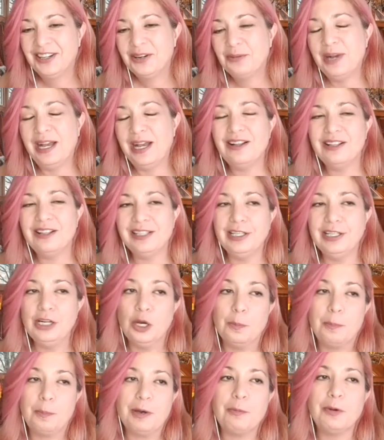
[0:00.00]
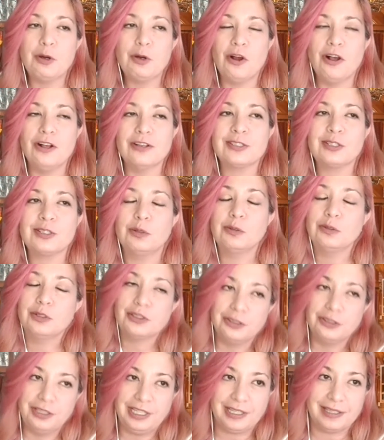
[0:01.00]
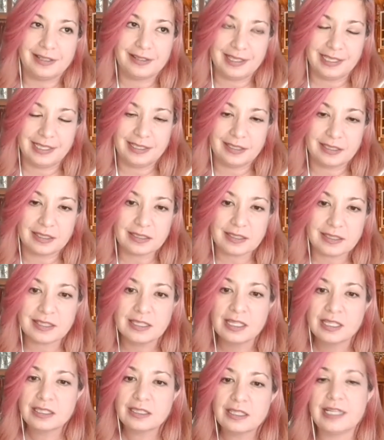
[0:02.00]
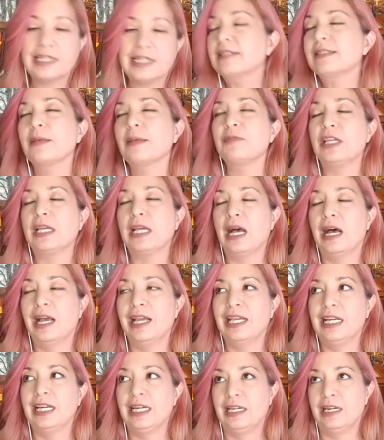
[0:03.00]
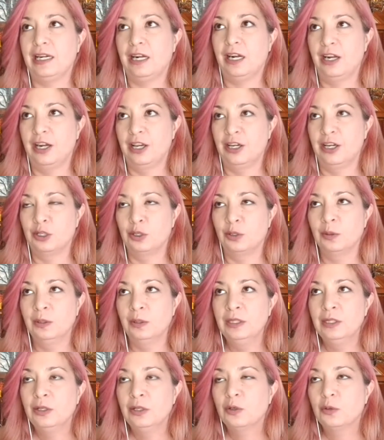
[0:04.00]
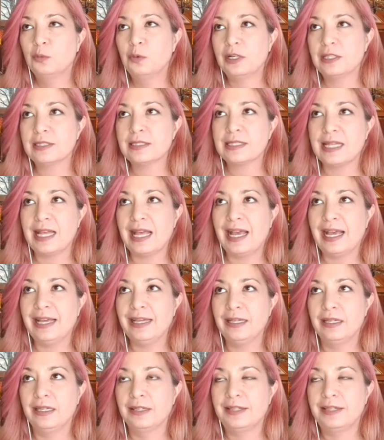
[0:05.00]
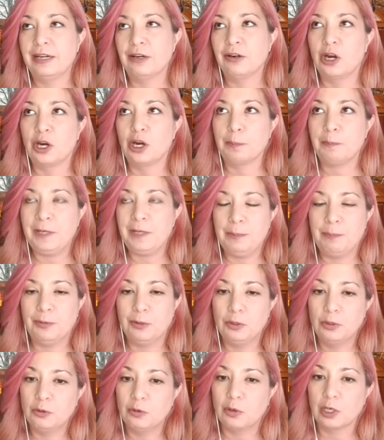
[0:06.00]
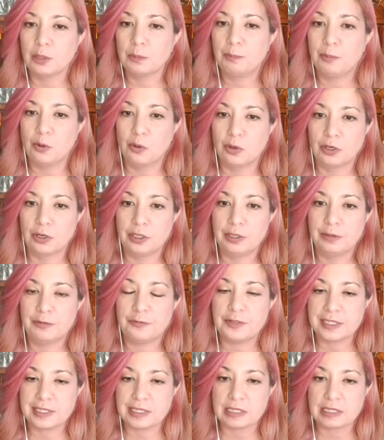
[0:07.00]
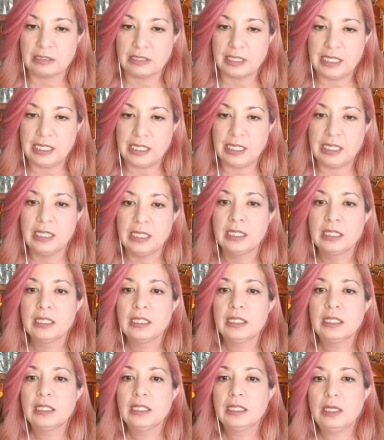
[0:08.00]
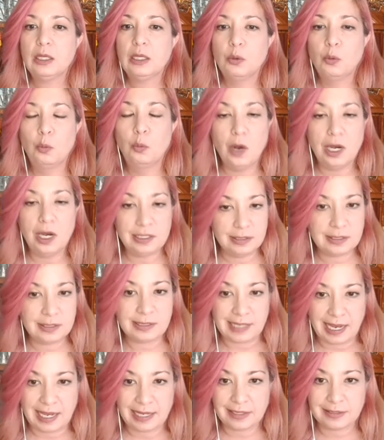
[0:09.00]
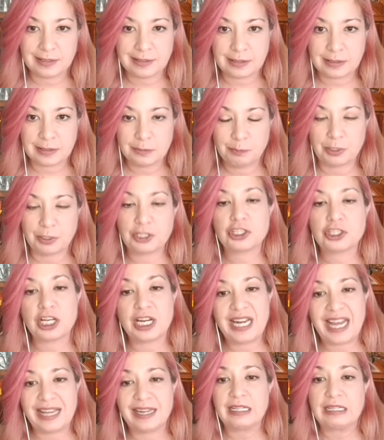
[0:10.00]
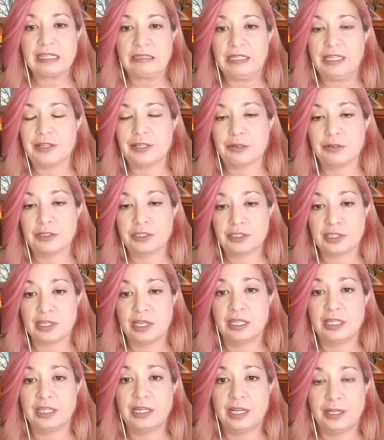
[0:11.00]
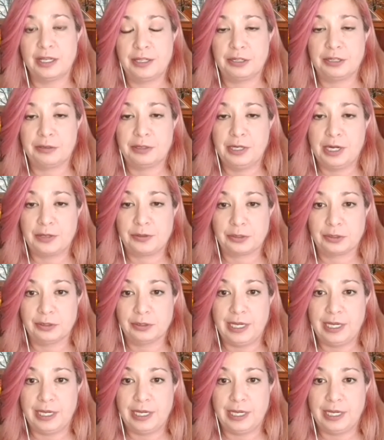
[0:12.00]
Well, but we're also learning things. Like something I didn't know was that there are people who are born physically one sex, but genetically they're another.